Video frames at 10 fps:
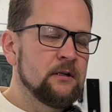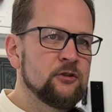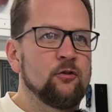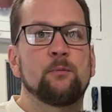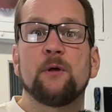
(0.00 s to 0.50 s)

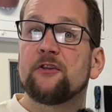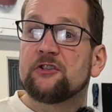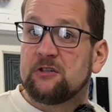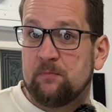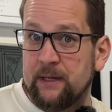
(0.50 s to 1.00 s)
when the
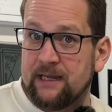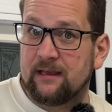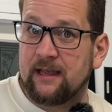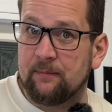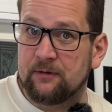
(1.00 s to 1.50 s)
speaker
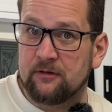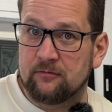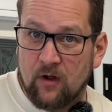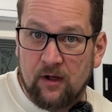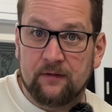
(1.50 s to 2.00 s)
cabinet
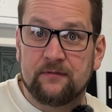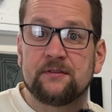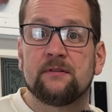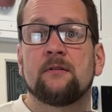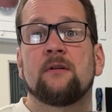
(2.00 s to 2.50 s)

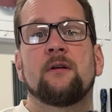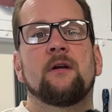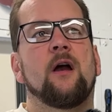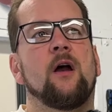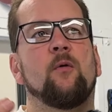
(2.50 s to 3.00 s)
arrives,
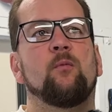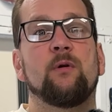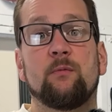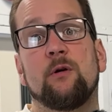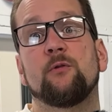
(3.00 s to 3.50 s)

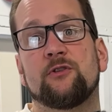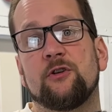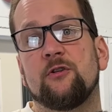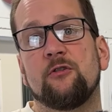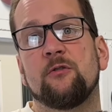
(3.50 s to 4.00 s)
we will
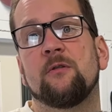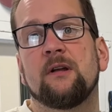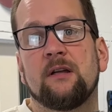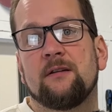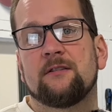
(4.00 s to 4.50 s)
do
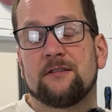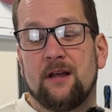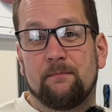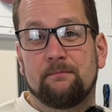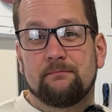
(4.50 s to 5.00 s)

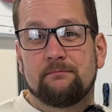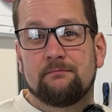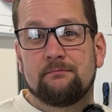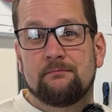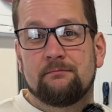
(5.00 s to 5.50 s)
some
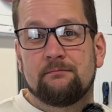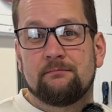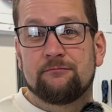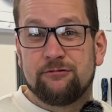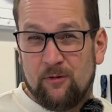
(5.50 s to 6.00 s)

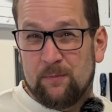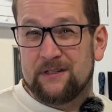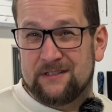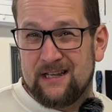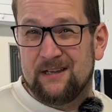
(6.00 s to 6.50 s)
proper
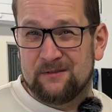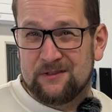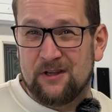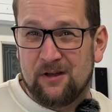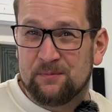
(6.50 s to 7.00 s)
sound
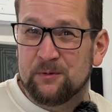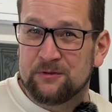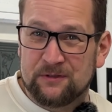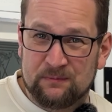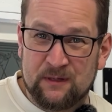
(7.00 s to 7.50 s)
samples,
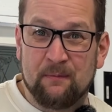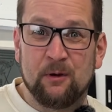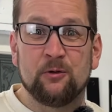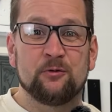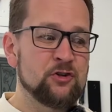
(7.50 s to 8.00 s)
some
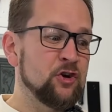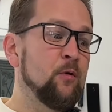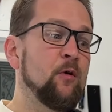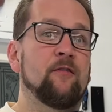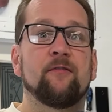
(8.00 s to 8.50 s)
demos,
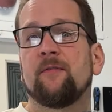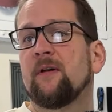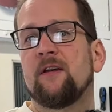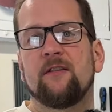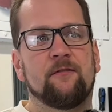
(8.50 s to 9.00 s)
show off
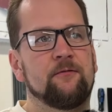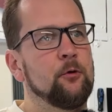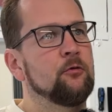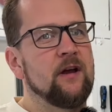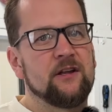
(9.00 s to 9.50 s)
the
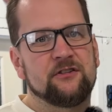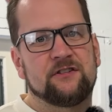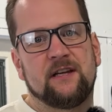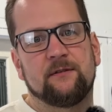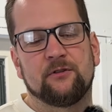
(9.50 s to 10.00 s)
full range of
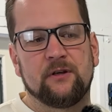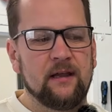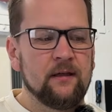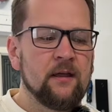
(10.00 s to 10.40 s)
sounds on it.